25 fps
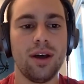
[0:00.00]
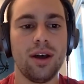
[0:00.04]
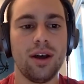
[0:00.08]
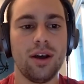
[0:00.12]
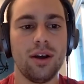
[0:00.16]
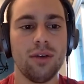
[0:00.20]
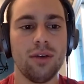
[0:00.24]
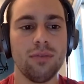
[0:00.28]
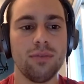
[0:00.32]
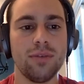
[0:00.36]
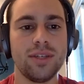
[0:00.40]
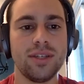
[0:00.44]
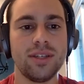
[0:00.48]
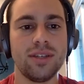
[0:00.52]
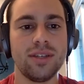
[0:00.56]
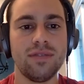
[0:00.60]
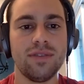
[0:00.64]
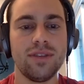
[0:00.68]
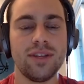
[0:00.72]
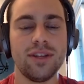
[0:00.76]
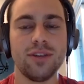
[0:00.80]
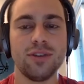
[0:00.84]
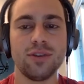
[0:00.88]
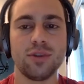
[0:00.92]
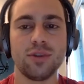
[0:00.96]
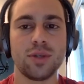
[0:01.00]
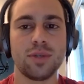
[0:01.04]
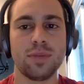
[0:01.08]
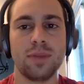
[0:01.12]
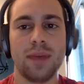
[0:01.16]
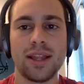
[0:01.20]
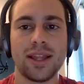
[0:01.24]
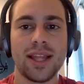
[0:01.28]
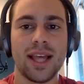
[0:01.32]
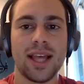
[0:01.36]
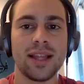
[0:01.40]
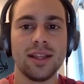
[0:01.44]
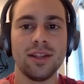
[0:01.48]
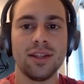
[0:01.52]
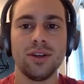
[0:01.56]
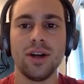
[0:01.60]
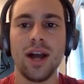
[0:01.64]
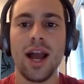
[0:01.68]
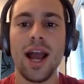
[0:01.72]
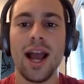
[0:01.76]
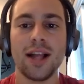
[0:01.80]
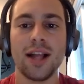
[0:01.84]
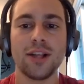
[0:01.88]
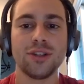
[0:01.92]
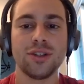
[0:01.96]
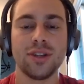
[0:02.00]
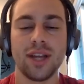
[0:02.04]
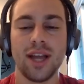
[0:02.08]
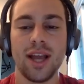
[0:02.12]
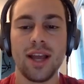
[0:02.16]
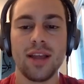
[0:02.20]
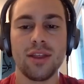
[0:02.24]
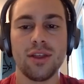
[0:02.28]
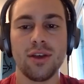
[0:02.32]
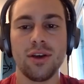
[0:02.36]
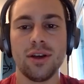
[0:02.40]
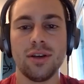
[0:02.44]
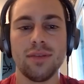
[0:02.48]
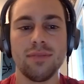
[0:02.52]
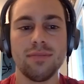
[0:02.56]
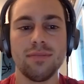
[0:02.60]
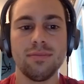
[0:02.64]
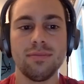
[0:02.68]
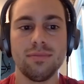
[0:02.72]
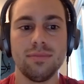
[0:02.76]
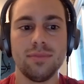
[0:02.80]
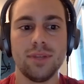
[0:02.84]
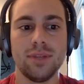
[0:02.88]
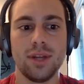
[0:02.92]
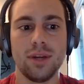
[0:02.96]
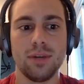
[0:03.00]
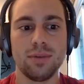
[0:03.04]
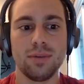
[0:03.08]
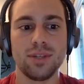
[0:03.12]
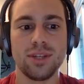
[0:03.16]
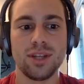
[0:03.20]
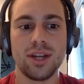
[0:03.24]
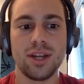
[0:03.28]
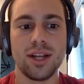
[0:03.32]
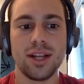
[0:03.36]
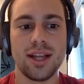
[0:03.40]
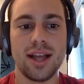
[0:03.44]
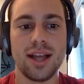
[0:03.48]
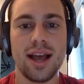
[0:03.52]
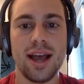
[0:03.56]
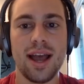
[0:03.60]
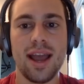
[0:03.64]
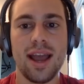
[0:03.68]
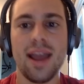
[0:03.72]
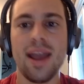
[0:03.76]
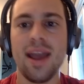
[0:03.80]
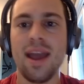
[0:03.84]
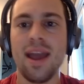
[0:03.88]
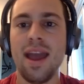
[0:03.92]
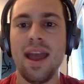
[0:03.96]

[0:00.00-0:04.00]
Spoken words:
recent videos was about that little hatchling I thought was going to die,